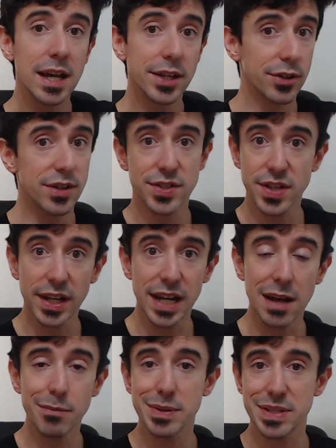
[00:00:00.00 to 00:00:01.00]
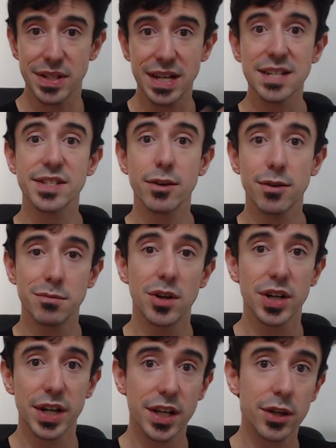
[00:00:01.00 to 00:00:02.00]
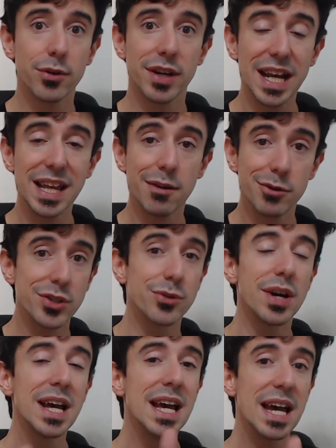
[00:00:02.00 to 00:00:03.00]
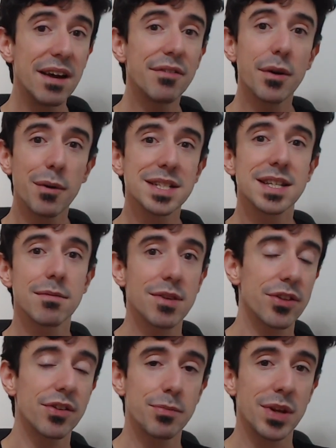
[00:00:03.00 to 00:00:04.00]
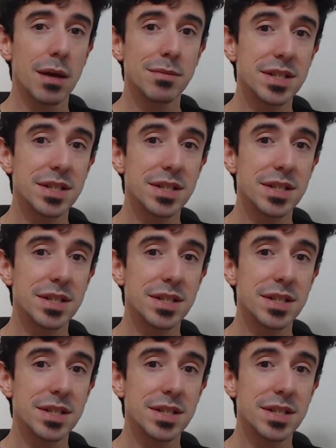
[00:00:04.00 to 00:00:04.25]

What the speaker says: You can sign up. It's an SEO and marketing Q&A that we do every Wednesday at 3 p.m.